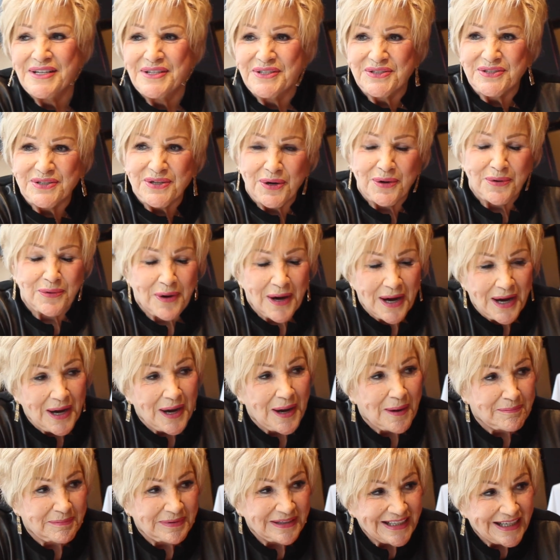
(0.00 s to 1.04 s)
So,
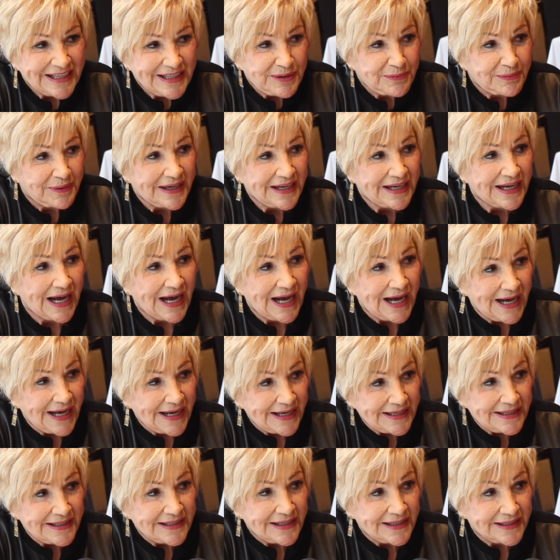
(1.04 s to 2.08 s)
uh, but anyway,
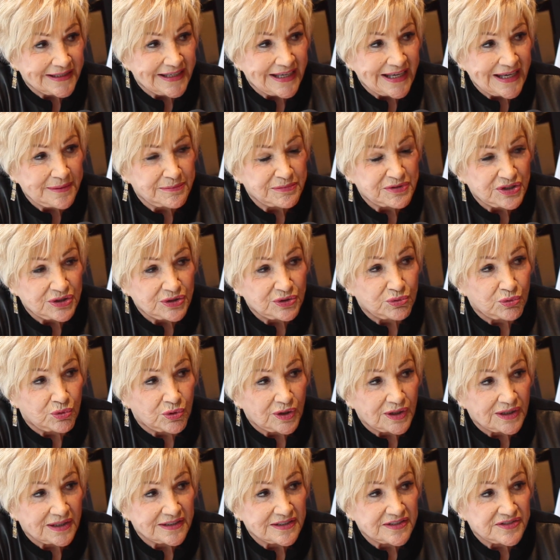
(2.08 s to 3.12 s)
I uh, came to New
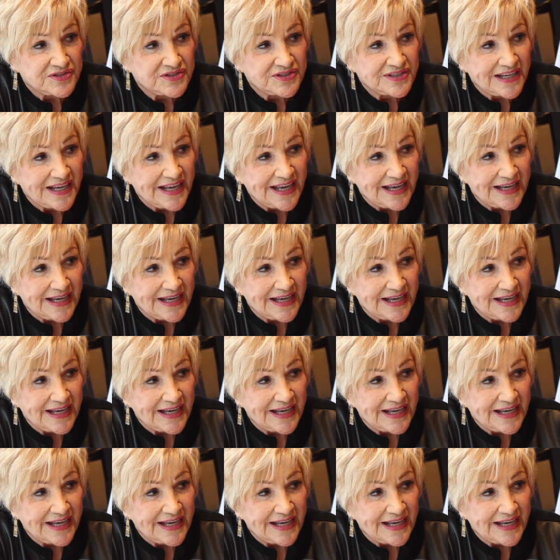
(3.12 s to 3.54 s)
Orleans,